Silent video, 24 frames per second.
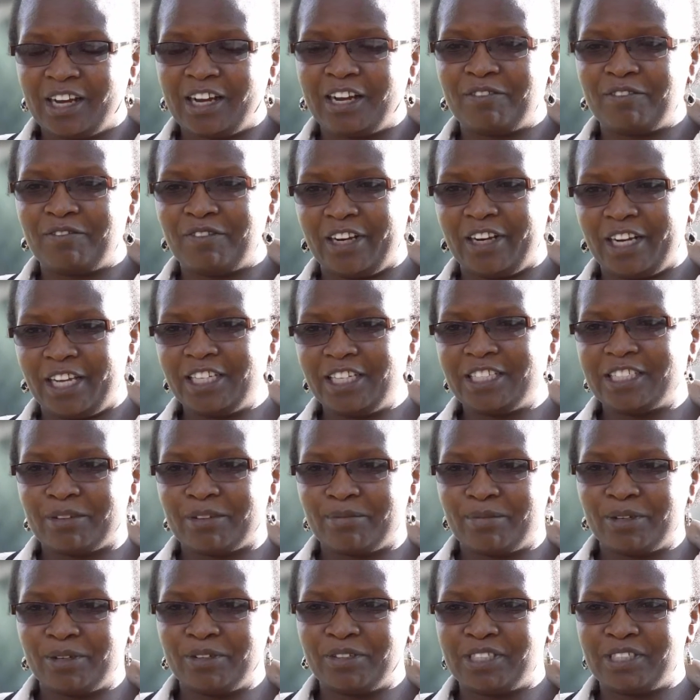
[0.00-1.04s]
I've loved a
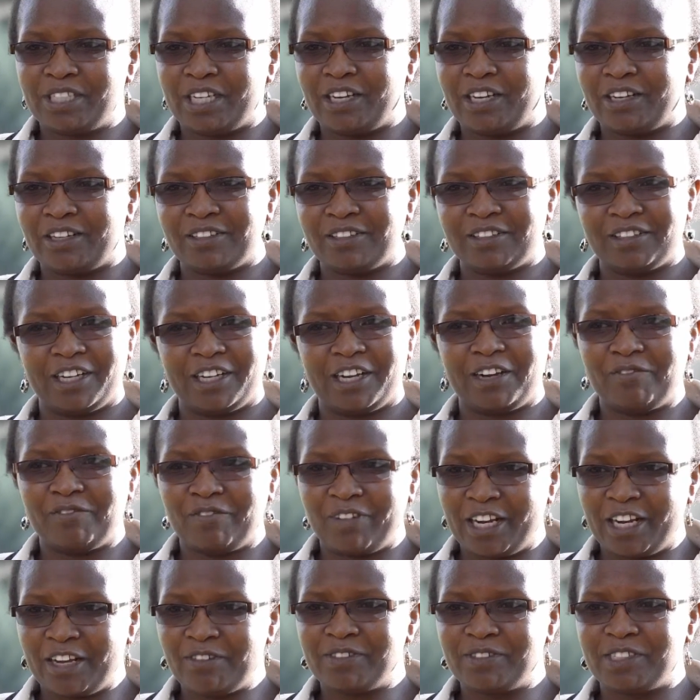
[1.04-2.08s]

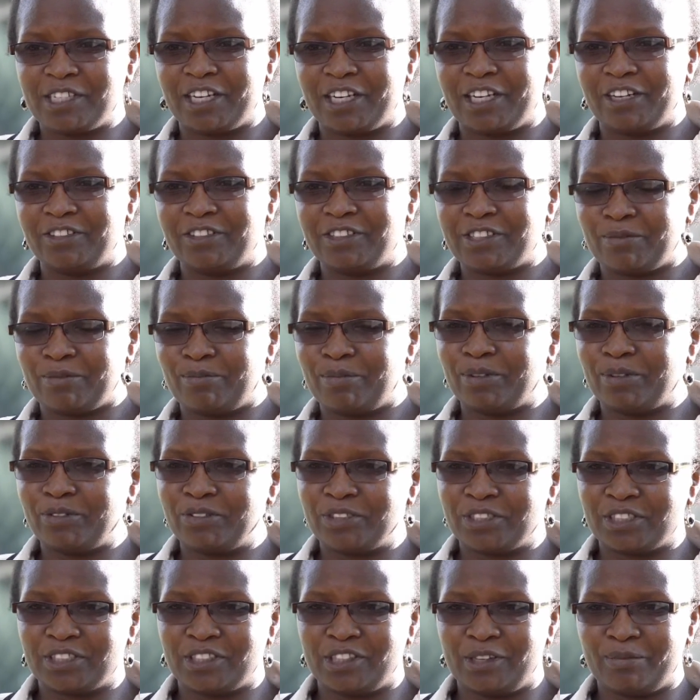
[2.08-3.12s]
lot
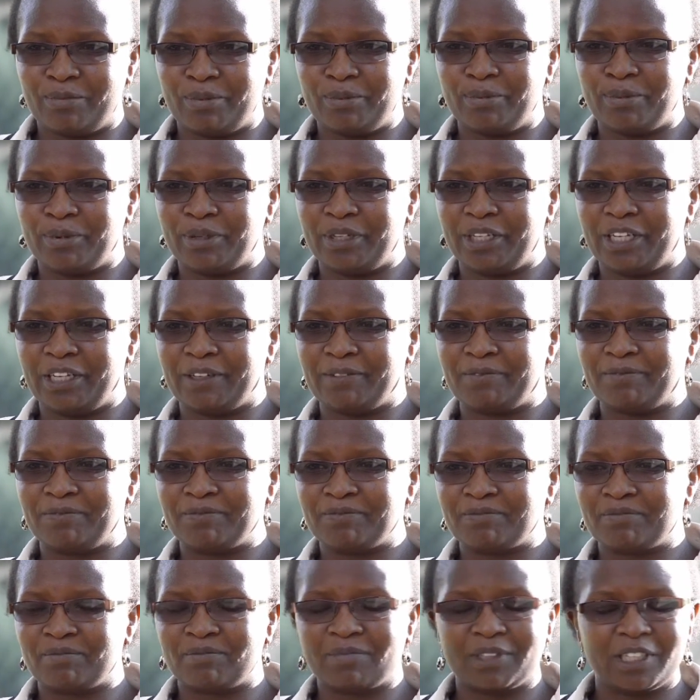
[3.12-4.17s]
about the people here.
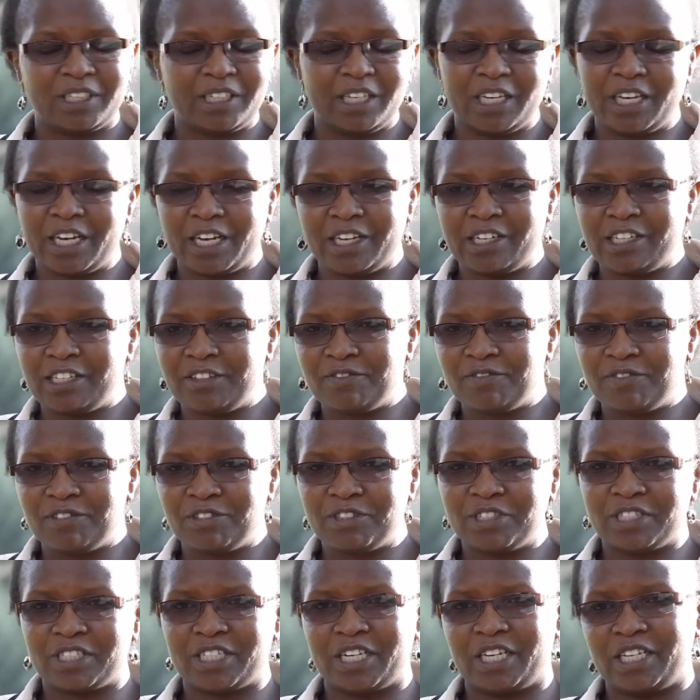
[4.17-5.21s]
They can't leave
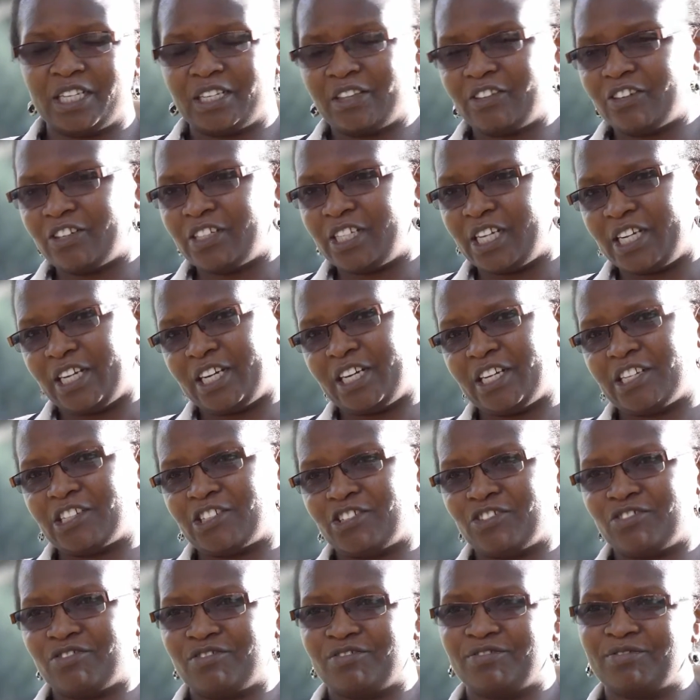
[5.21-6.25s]
you stranded. They'll
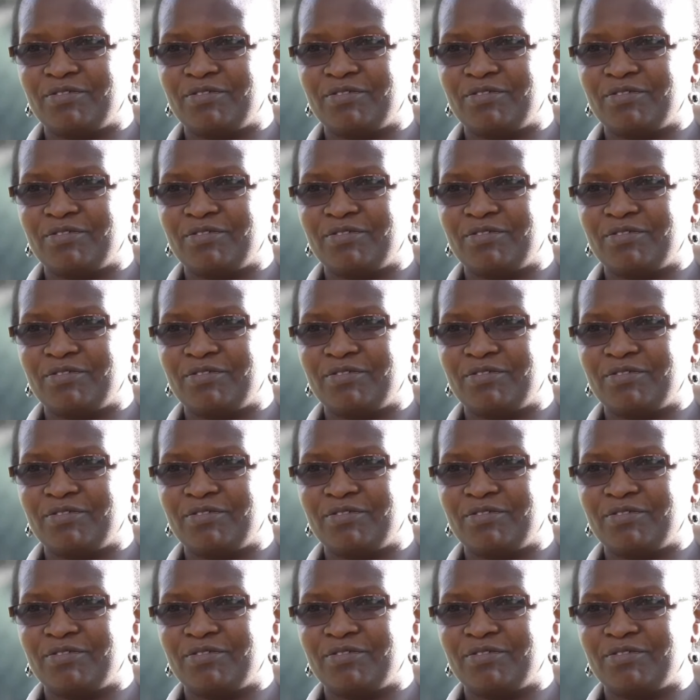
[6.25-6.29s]
direct you.